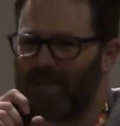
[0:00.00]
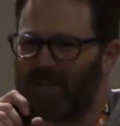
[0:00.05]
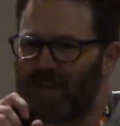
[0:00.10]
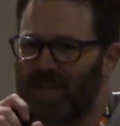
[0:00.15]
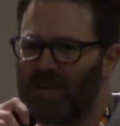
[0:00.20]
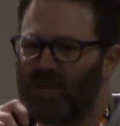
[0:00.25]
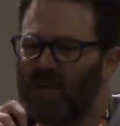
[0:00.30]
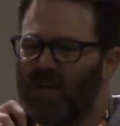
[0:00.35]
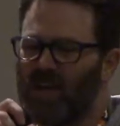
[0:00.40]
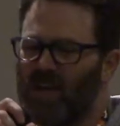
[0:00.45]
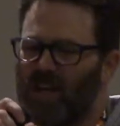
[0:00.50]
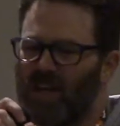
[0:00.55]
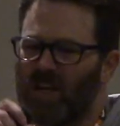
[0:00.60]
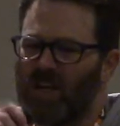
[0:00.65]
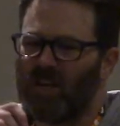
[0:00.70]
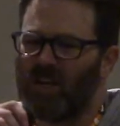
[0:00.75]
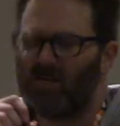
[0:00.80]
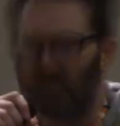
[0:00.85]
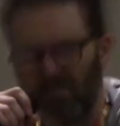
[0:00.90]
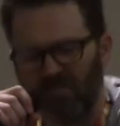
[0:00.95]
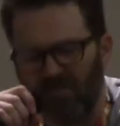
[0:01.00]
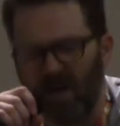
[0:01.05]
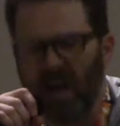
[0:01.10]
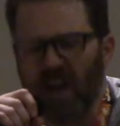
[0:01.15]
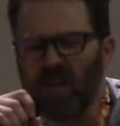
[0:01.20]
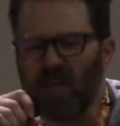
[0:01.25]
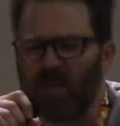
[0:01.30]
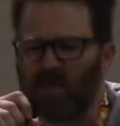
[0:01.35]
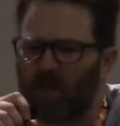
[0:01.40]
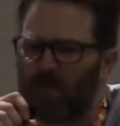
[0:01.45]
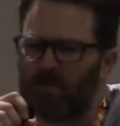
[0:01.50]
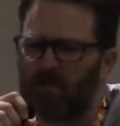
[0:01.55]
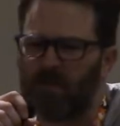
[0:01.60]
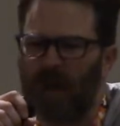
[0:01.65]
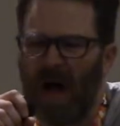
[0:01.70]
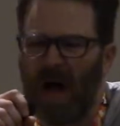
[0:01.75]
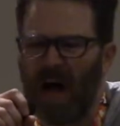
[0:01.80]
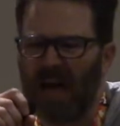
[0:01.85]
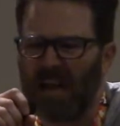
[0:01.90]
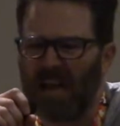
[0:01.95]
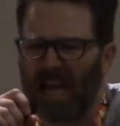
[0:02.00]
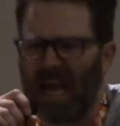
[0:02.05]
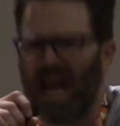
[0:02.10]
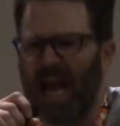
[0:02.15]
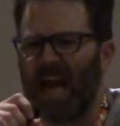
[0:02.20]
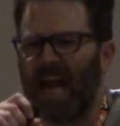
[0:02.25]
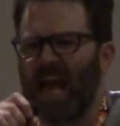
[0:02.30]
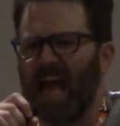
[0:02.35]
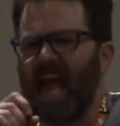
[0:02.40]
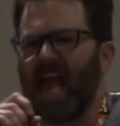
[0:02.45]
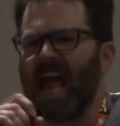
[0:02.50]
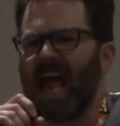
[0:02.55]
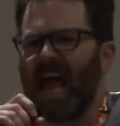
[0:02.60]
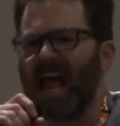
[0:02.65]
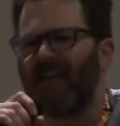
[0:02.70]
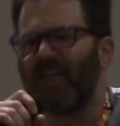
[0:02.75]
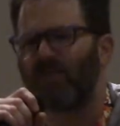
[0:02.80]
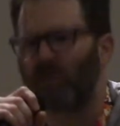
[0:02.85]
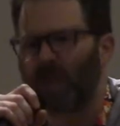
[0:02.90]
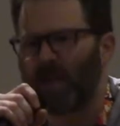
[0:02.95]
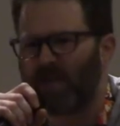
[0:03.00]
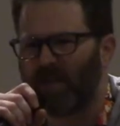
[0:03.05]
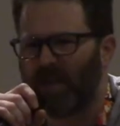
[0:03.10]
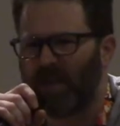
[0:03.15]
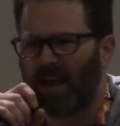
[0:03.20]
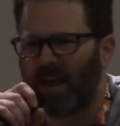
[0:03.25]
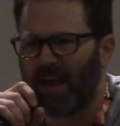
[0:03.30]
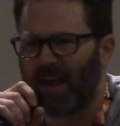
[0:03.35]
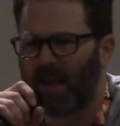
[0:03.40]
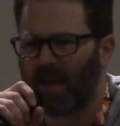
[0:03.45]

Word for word: She's like, why do you have to Pollyanna everything?